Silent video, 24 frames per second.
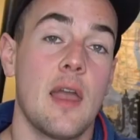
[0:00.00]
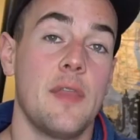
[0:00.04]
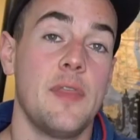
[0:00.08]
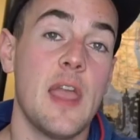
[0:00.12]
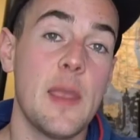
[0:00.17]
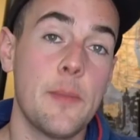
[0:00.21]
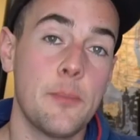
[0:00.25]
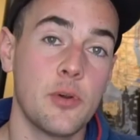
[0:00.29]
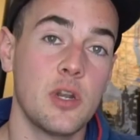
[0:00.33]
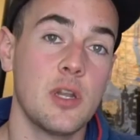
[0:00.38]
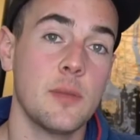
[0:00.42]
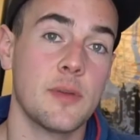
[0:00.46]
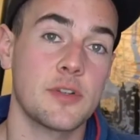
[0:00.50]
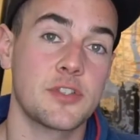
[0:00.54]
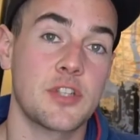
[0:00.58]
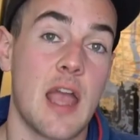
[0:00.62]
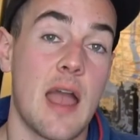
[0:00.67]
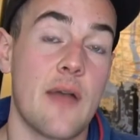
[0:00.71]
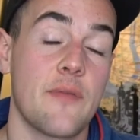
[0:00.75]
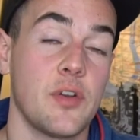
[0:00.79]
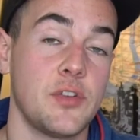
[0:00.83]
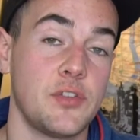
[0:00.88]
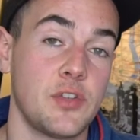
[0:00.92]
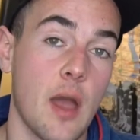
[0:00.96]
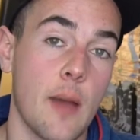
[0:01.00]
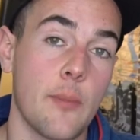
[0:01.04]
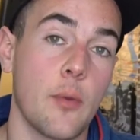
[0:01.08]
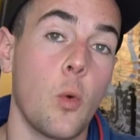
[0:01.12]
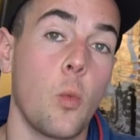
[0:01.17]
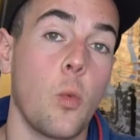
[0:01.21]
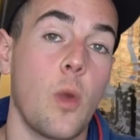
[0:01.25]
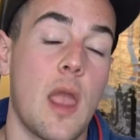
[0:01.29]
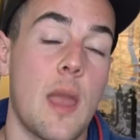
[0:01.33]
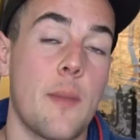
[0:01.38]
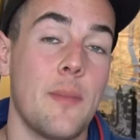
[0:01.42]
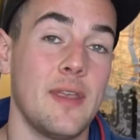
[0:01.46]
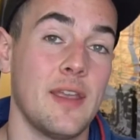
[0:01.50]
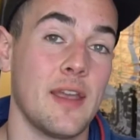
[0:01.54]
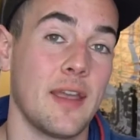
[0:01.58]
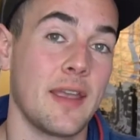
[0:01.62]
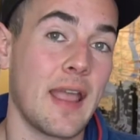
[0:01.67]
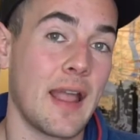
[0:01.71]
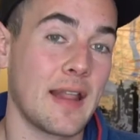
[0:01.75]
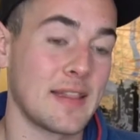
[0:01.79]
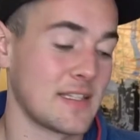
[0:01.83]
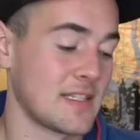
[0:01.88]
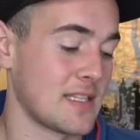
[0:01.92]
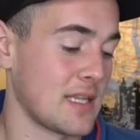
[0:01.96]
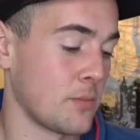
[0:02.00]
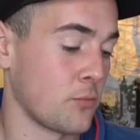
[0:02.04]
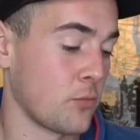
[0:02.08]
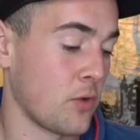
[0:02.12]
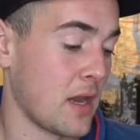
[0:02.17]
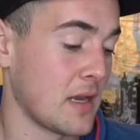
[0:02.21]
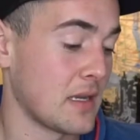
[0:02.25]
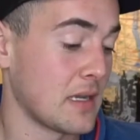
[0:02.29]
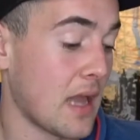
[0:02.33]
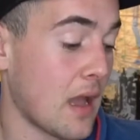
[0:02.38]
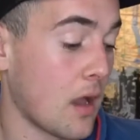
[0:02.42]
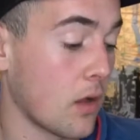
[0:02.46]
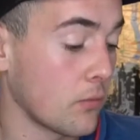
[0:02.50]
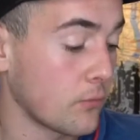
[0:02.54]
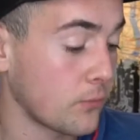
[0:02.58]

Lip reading: They pretty much have a double whammy against them right now.